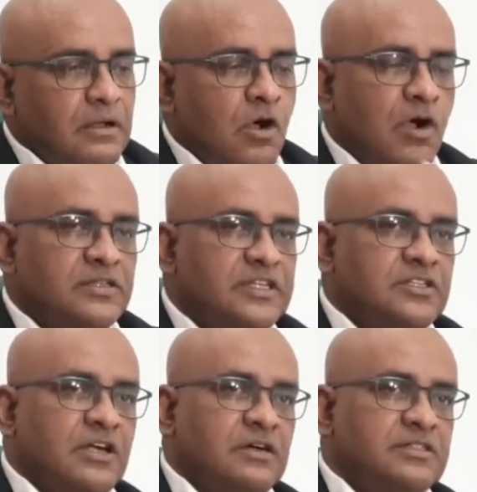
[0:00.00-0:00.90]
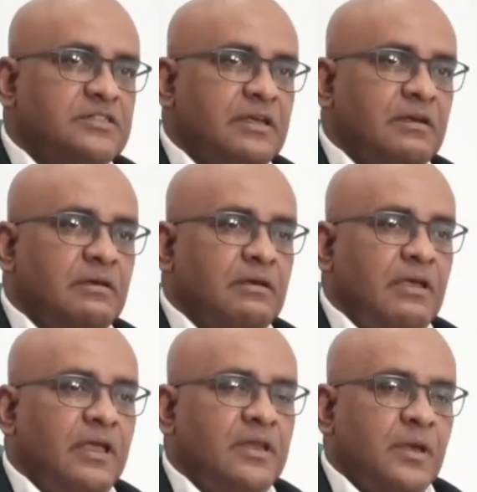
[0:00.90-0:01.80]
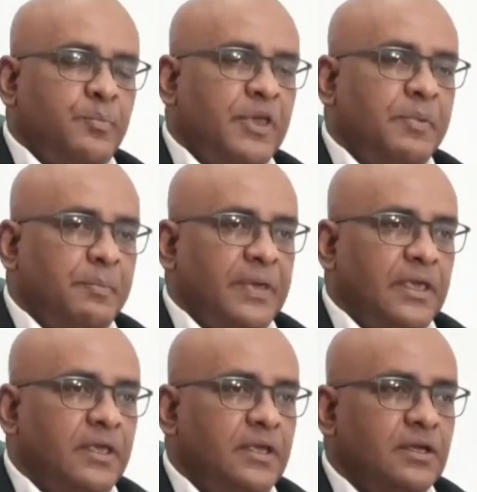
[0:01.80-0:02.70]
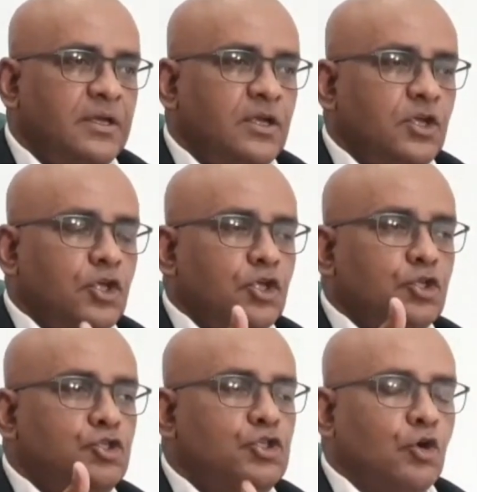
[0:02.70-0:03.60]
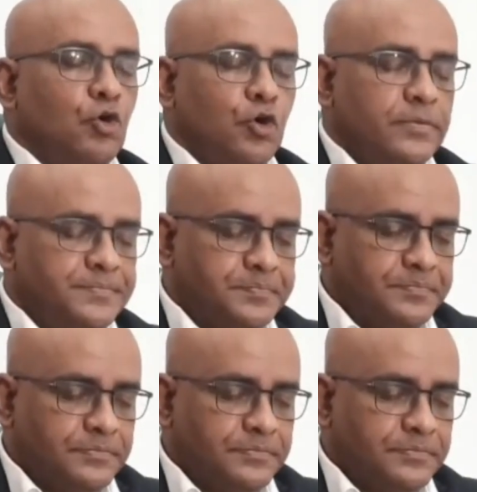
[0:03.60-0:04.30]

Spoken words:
causes us in the PPP to,